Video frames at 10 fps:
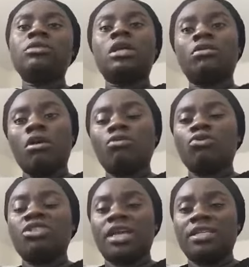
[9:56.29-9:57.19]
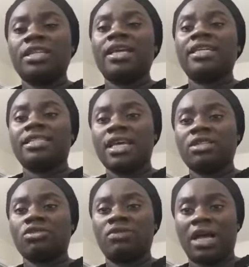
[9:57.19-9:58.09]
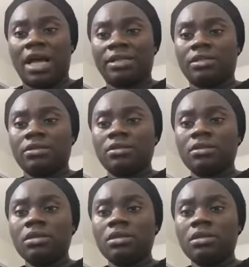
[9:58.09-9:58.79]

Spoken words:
The Lord will judge the intent of the heart.